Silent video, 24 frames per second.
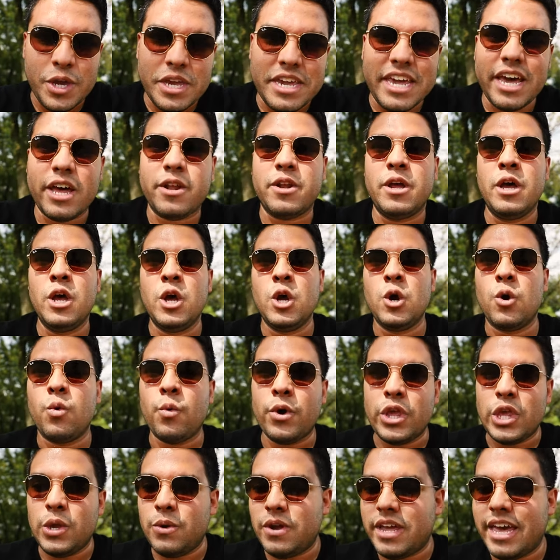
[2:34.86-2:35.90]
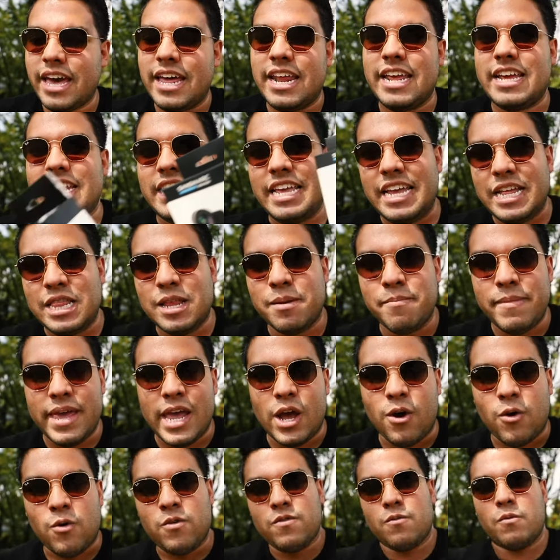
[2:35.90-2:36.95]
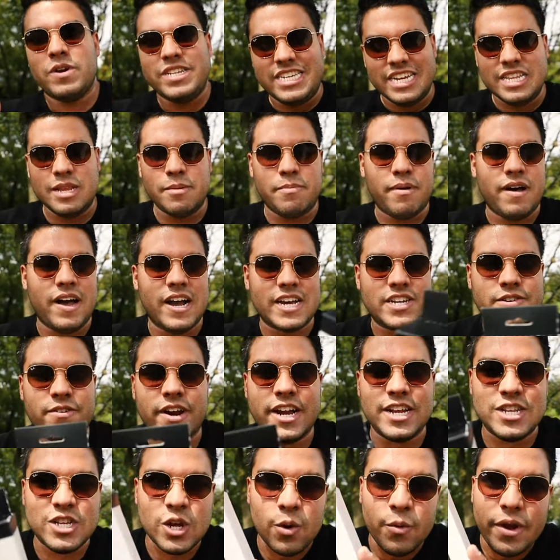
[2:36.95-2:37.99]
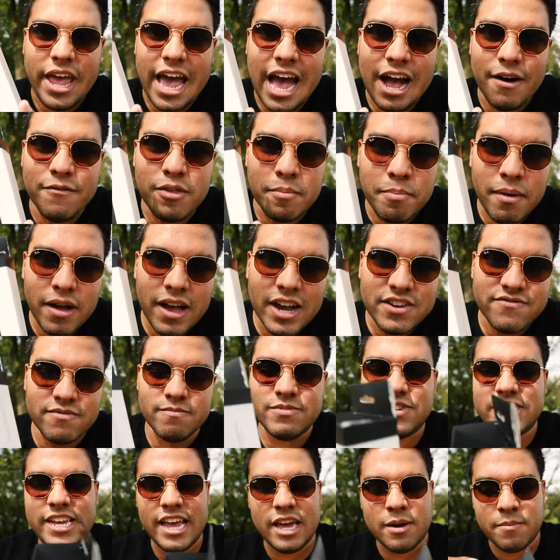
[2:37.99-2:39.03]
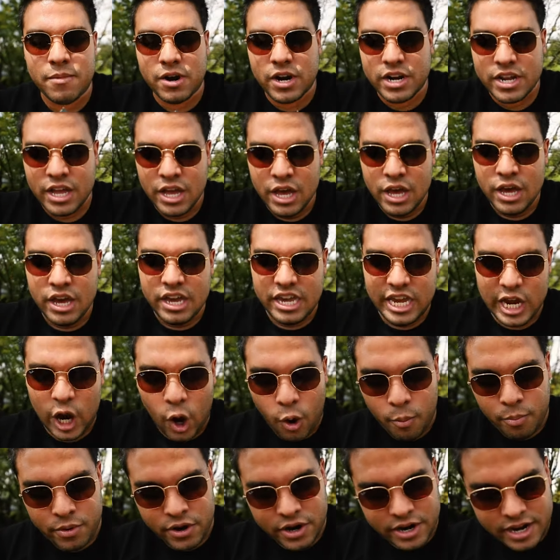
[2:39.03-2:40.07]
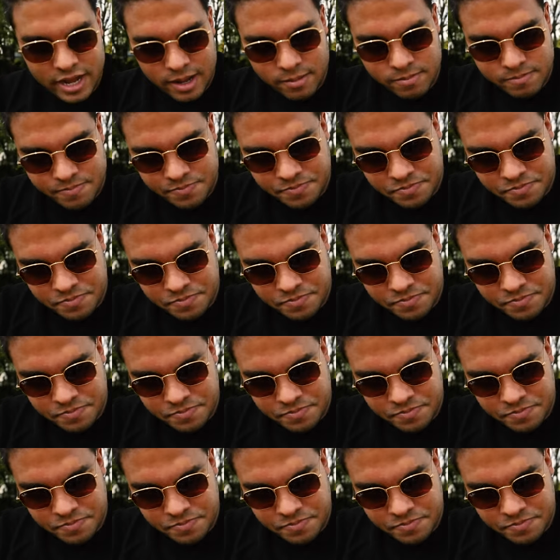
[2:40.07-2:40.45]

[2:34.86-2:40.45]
what you get when you get it in the mail, what's in the box, right? So we have the box from Sandmarc, you open it up,